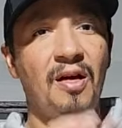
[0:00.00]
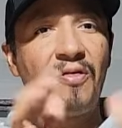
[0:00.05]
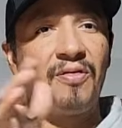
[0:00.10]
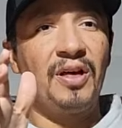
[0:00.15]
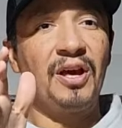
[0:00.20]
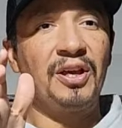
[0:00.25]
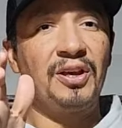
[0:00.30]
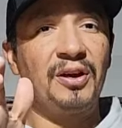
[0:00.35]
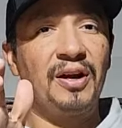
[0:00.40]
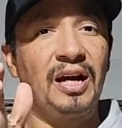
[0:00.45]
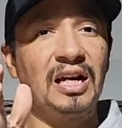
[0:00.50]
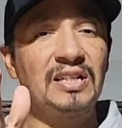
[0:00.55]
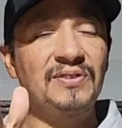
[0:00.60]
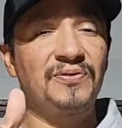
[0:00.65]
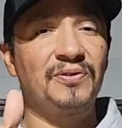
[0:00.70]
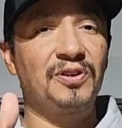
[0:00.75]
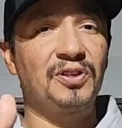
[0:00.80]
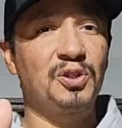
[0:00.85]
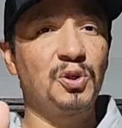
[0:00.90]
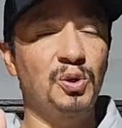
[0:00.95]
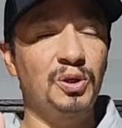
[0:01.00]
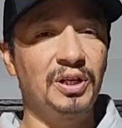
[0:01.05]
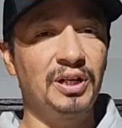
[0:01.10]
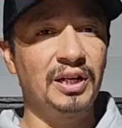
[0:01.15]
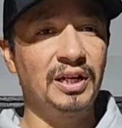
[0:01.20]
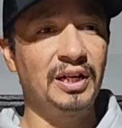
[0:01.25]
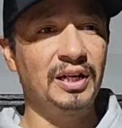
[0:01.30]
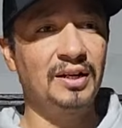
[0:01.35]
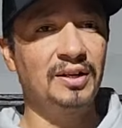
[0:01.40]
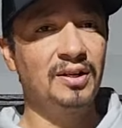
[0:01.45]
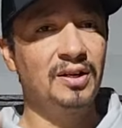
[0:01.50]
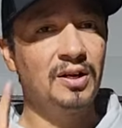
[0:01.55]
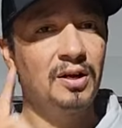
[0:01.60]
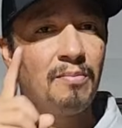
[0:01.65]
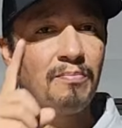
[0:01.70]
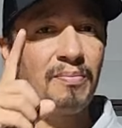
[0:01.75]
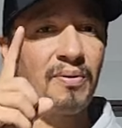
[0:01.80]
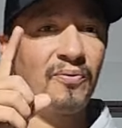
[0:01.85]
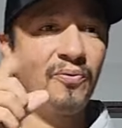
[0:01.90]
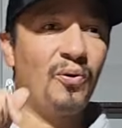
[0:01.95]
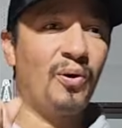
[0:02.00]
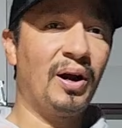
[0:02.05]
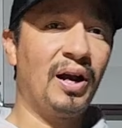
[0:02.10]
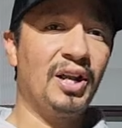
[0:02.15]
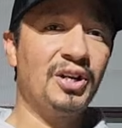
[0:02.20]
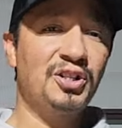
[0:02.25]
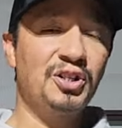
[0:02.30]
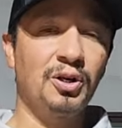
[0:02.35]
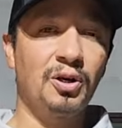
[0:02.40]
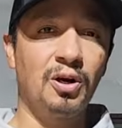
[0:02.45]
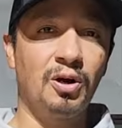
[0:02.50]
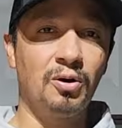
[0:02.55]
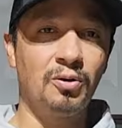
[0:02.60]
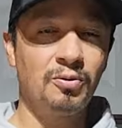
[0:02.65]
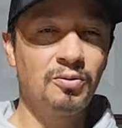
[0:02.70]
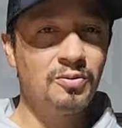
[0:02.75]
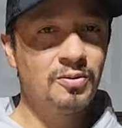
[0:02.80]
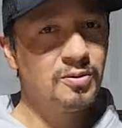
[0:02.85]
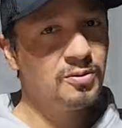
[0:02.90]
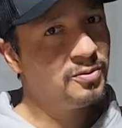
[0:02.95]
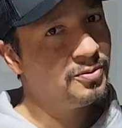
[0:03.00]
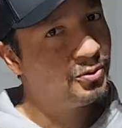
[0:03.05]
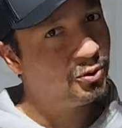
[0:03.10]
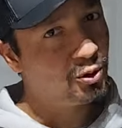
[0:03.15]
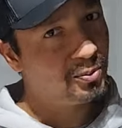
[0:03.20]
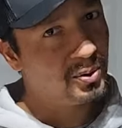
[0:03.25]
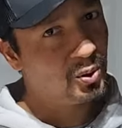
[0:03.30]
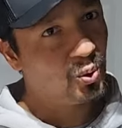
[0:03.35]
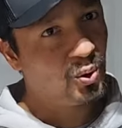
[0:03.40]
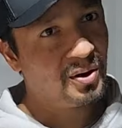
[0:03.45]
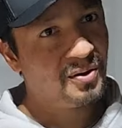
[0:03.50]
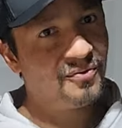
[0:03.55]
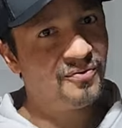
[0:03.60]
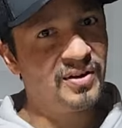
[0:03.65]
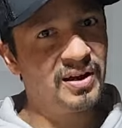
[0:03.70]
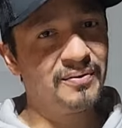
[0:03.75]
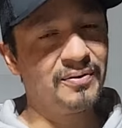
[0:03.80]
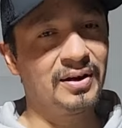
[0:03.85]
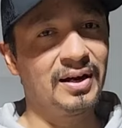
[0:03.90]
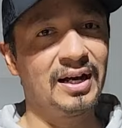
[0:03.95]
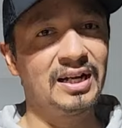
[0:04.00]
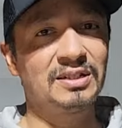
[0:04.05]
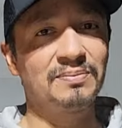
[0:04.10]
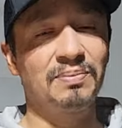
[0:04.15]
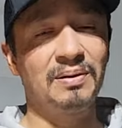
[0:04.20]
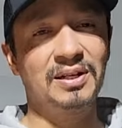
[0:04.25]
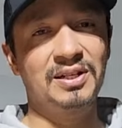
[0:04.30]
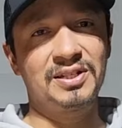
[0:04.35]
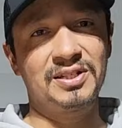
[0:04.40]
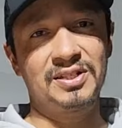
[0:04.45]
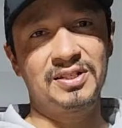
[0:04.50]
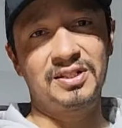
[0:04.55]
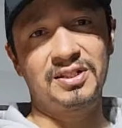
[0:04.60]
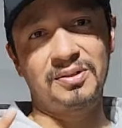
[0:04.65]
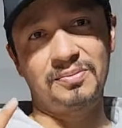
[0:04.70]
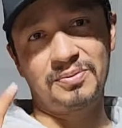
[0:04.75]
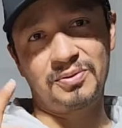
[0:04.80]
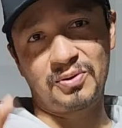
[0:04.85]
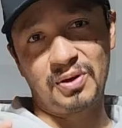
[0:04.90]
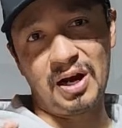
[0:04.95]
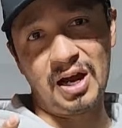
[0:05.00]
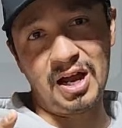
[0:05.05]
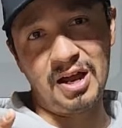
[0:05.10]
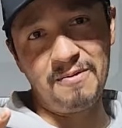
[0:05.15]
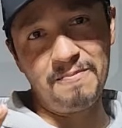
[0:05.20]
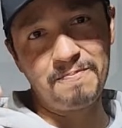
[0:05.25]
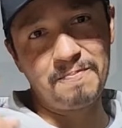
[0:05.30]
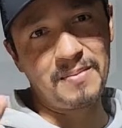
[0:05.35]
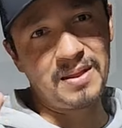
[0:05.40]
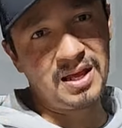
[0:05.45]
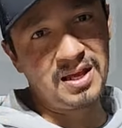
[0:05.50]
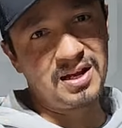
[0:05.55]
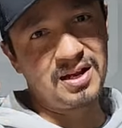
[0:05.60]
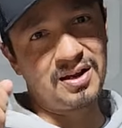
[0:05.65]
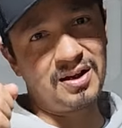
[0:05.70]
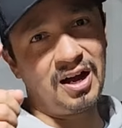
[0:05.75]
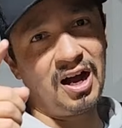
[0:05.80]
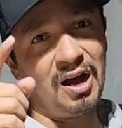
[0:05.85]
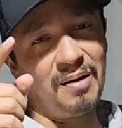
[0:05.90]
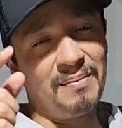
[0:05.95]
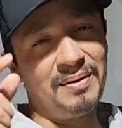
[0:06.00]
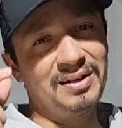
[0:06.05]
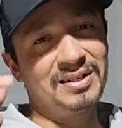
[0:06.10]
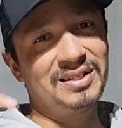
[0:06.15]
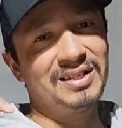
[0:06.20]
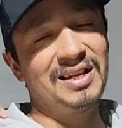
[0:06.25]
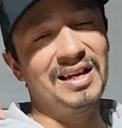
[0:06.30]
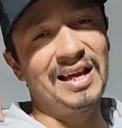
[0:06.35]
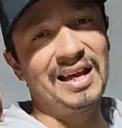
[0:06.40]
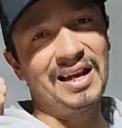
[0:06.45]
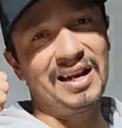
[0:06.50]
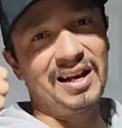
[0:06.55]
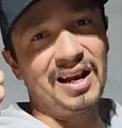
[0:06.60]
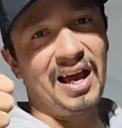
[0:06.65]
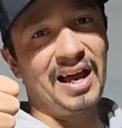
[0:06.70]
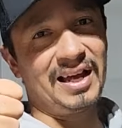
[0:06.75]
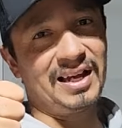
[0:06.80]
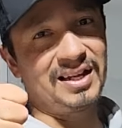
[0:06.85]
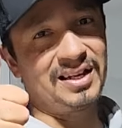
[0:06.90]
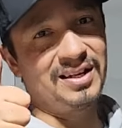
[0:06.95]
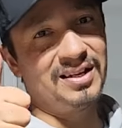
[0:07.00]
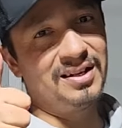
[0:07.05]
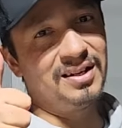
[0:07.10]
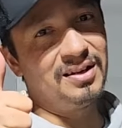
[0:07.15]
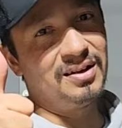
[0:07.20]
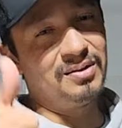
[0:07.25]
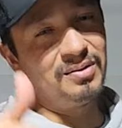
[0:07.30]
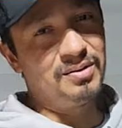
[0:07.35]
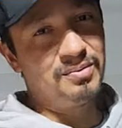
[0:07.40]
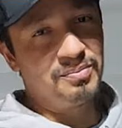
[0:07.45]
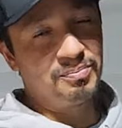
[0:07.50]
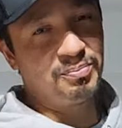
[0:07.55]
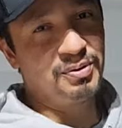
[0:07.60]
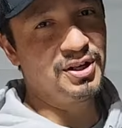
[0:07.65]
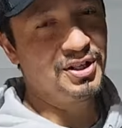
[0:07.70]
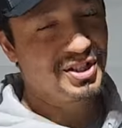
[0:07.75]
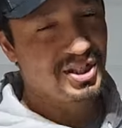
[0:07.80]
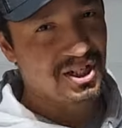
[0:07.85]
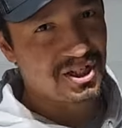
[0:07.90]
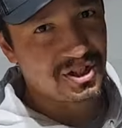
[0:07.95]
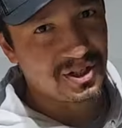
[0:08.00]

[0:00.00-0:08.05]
Thank you guys for tuning in. Before I let you go, do me one favor, guys. Please subscribe, comment, and like. Appreciate